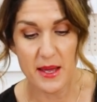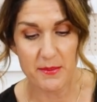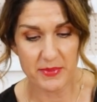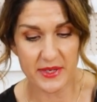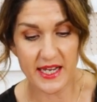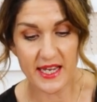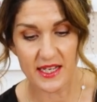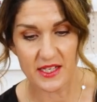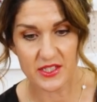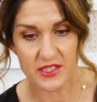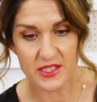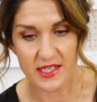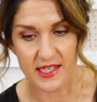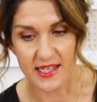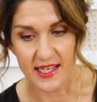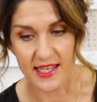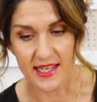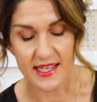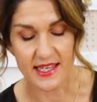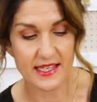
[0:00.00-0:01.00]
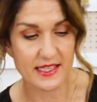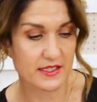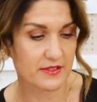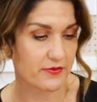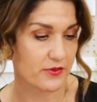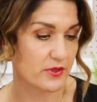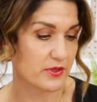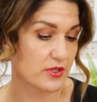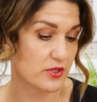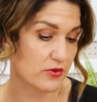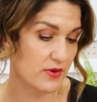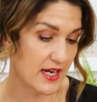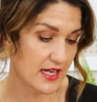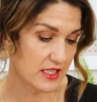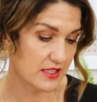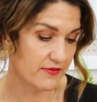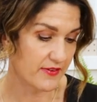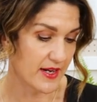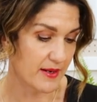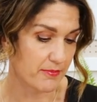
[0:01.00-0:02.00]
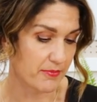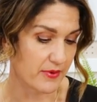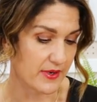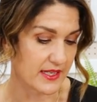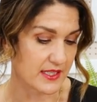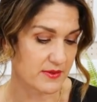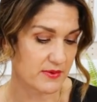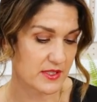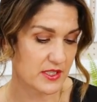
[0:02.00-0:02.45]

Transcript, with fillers: but actually it's for stretch fabrics,